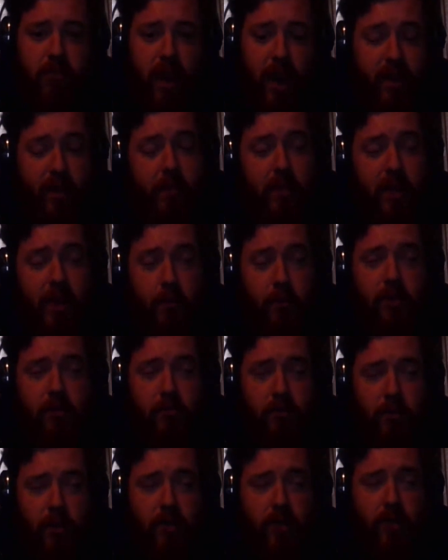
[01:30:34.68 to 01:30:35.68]
And the
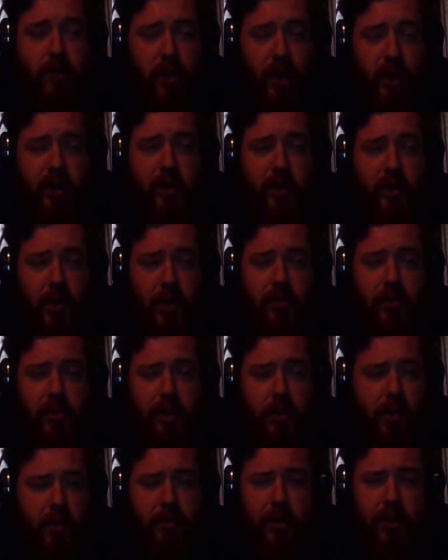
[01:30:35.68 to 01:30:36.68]
memes. There's tons of
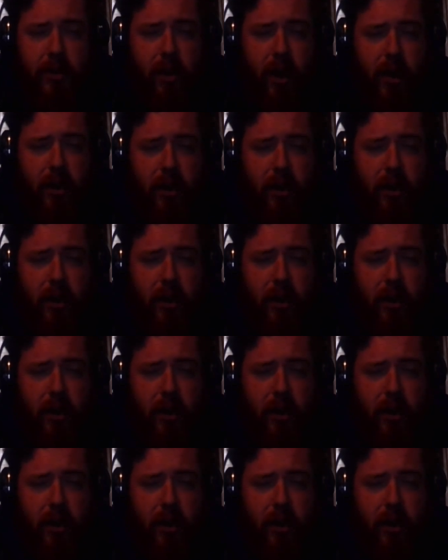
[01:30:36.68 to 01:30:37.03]
memes. The memes are